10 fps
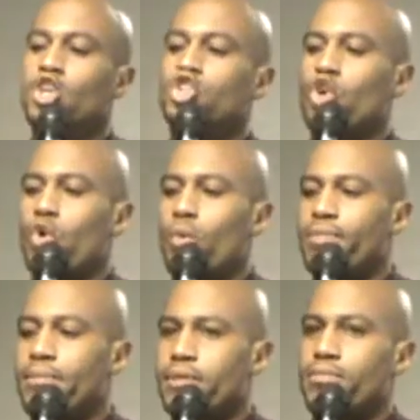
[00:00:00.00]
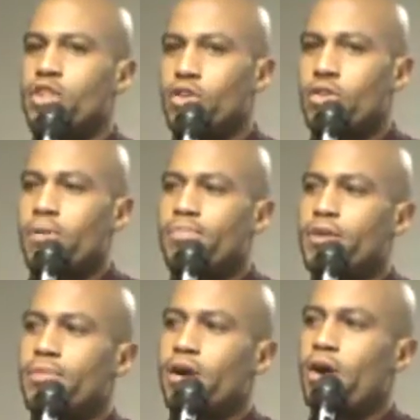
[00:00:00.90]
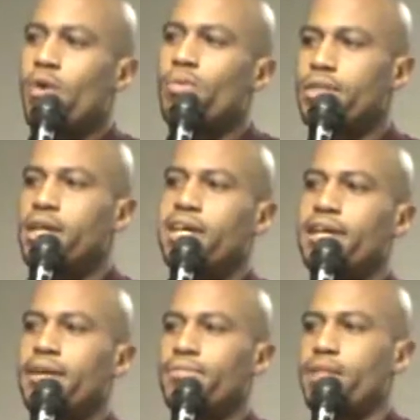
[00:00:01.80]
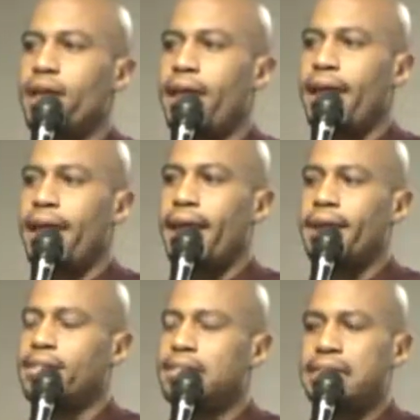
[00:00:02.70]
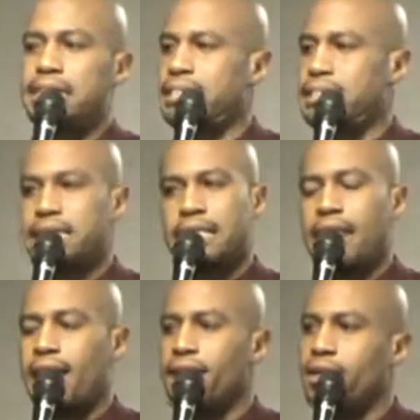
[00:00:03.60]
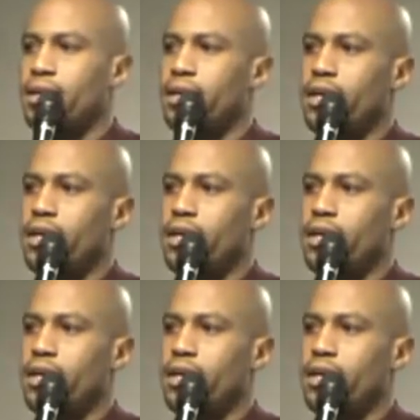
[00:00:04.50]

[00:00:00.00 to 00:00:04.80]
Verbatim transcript: So Amen. The, the, the the whole thing, and this this isn't like